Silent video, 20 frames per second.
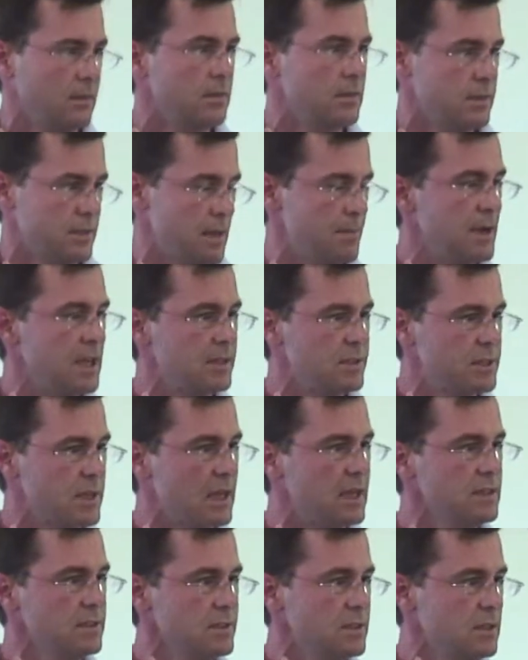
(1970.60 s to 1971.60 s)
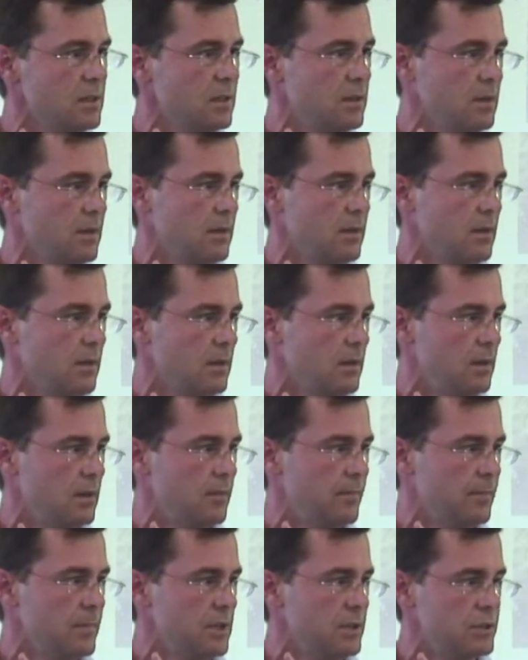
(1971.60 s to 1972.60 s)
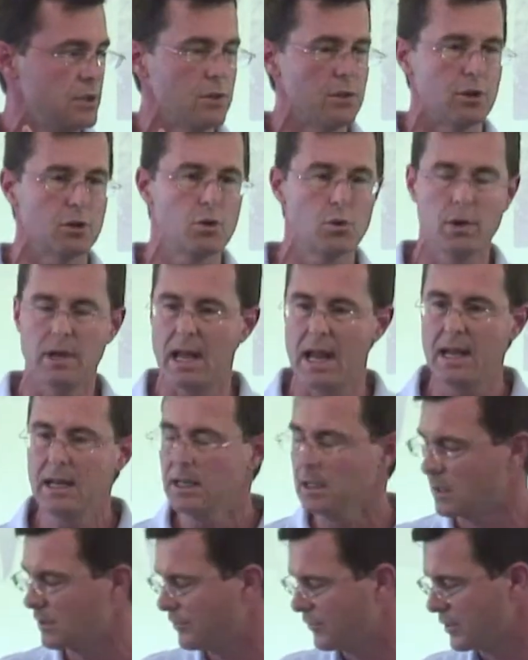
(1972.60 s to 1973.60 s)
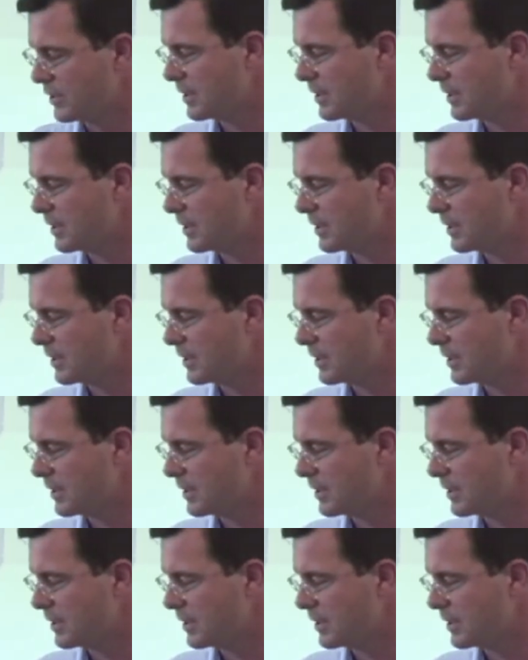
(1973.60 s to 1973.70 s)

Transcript: Does that make sense? So they're creating for